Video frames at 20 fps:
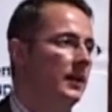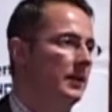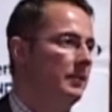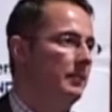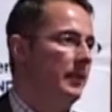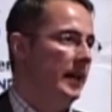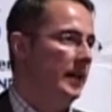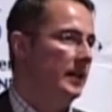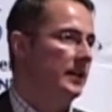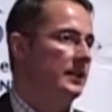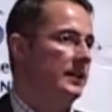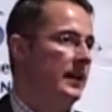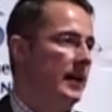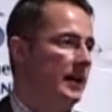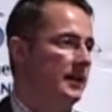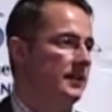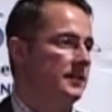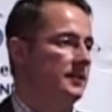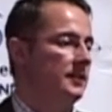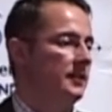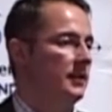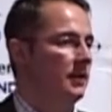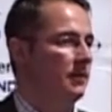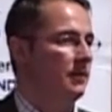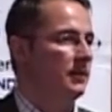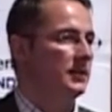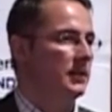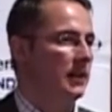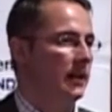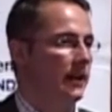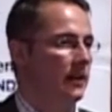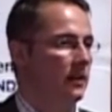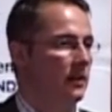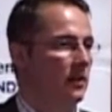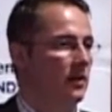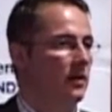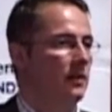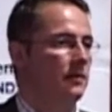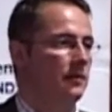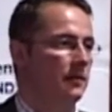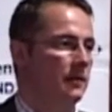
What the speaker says: Back in the days, I was like, oh,